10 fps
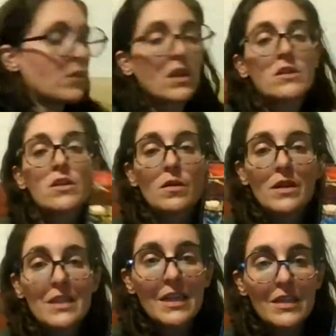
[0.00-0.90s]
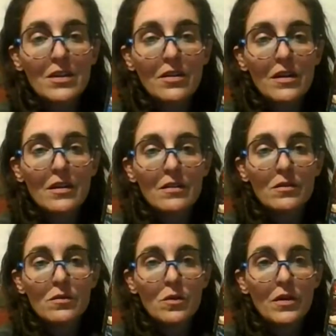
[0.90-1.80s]
So let's get started
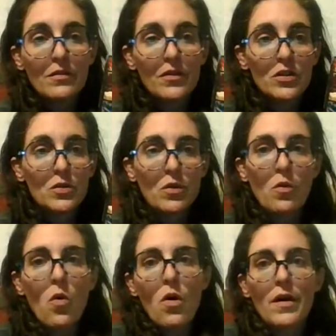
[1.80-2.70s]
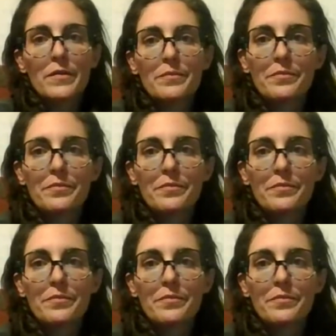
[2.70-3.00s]
with virtual war.